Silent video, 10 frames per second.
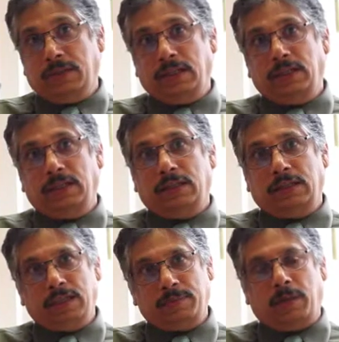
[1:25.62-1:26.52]
in
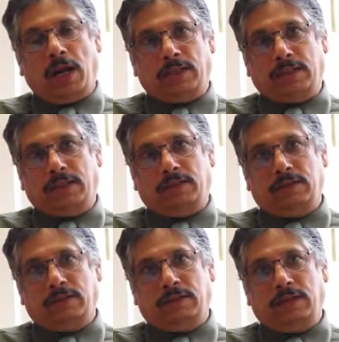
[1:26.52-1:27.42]
this
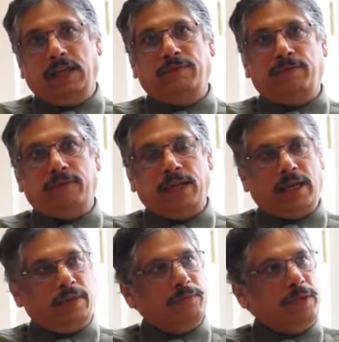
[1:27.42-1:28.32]
process, if a
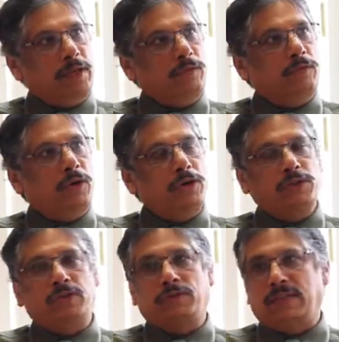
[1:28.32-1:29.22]
company
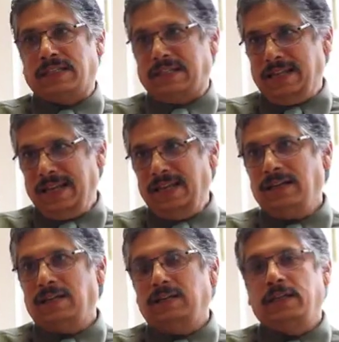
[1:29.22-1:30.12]
wants to
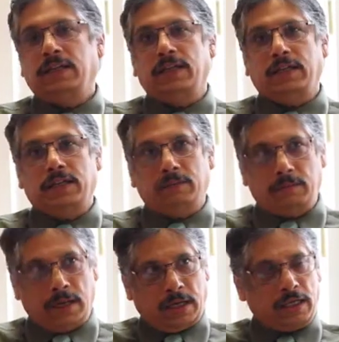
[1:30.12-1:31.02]
sustain the
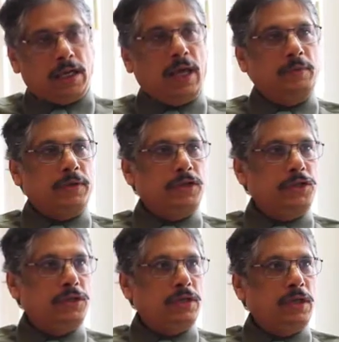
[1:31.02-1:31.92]
market
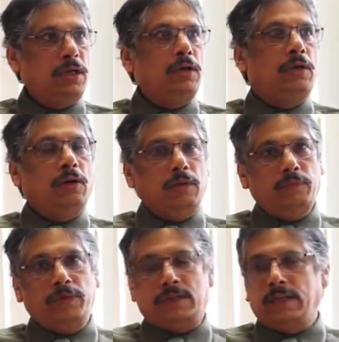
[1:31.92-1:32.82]
competition,
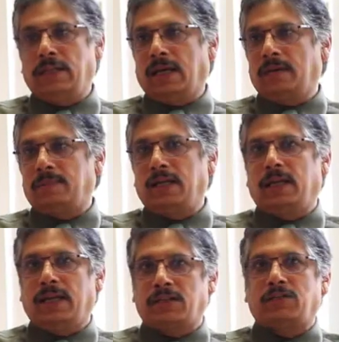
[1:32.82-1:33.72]
obviously the
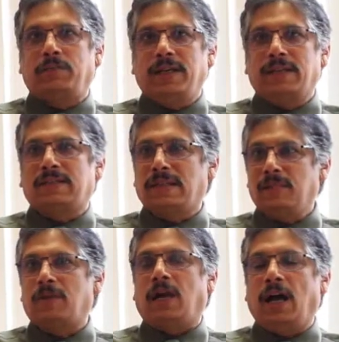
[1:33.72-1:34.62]
company has to make
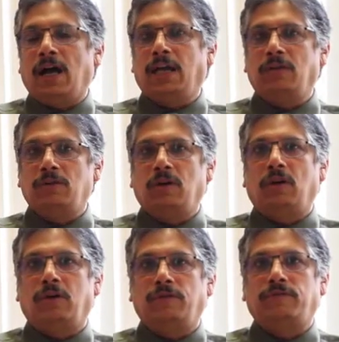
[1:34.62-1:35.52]
some kind
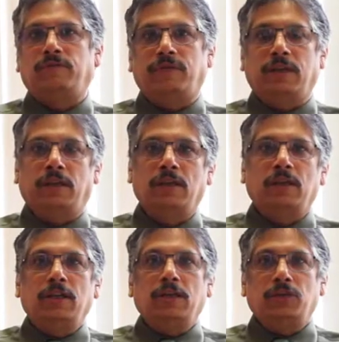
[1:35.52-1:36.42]
of
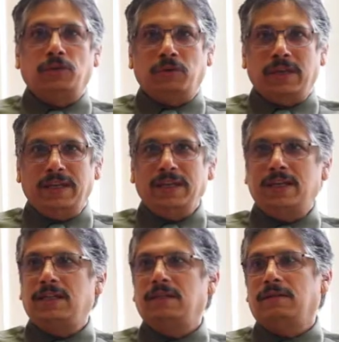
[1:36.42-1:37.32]

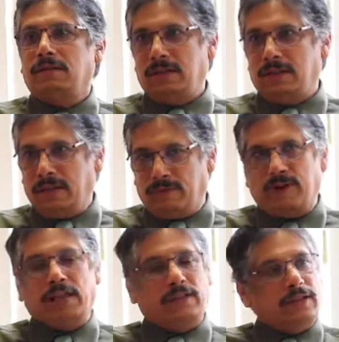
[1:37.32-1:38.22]
unique
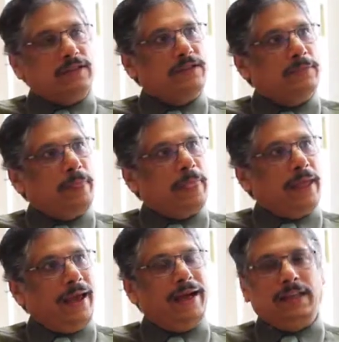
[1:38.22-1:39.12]
differences,
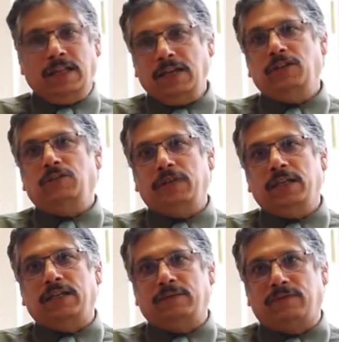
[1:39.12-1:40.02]
and that
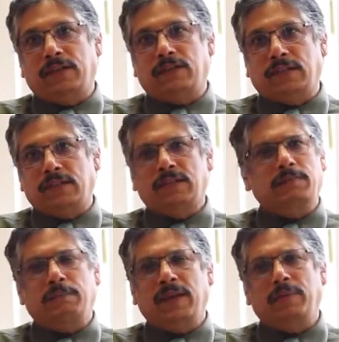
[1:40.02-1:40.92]
unique
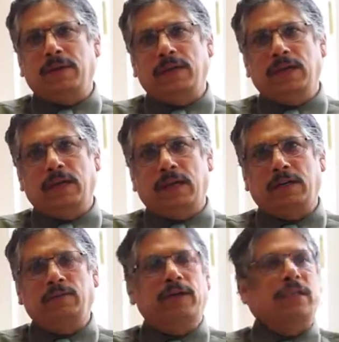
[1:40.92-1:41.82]
differences may be
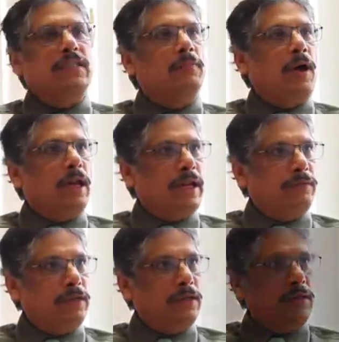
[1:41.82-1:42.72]
at a very small
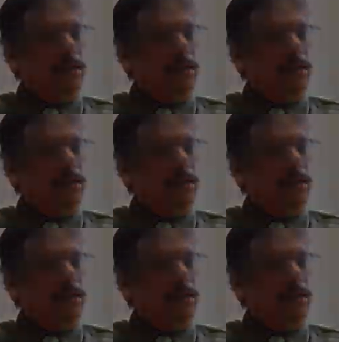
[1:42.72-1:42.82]
level.